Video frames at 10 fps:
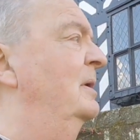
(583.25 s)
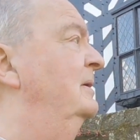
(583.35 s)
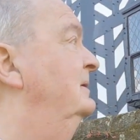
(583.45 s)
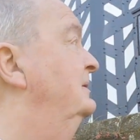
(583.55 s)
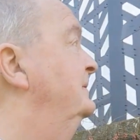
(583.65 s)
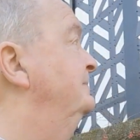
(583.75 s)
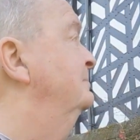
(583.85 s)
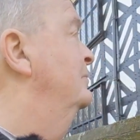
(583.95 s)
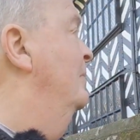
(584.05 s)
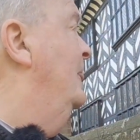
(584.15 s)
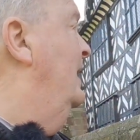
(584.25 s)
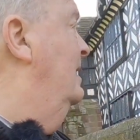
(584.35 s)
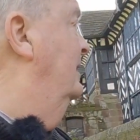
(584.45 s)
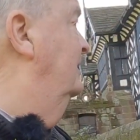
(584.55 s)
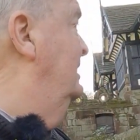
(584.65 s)

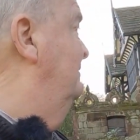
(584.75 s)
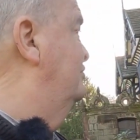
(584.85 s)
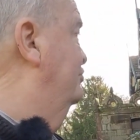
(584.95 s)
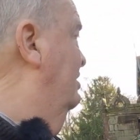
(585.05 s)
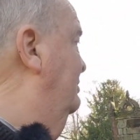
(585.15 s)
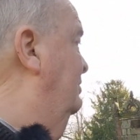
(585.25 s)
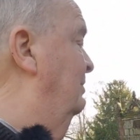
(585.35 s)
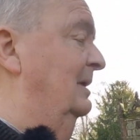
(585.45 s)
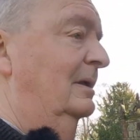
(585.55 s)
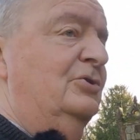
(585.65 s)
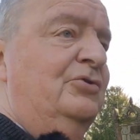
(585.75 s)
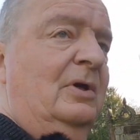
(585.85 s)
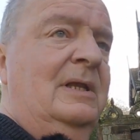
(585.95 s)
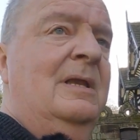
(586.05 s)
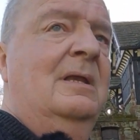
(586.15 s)
And an eavesdrop, quite
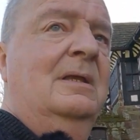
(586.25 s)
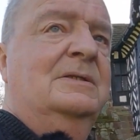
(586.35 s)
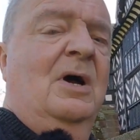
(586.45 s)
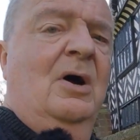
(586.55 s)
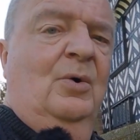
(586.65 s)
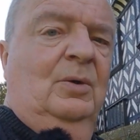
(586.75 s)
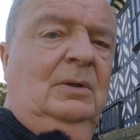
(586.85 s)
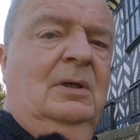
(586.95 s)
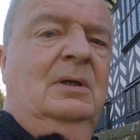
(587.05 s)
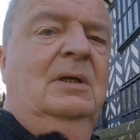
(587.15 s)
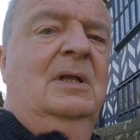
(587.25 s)
literally, is a hole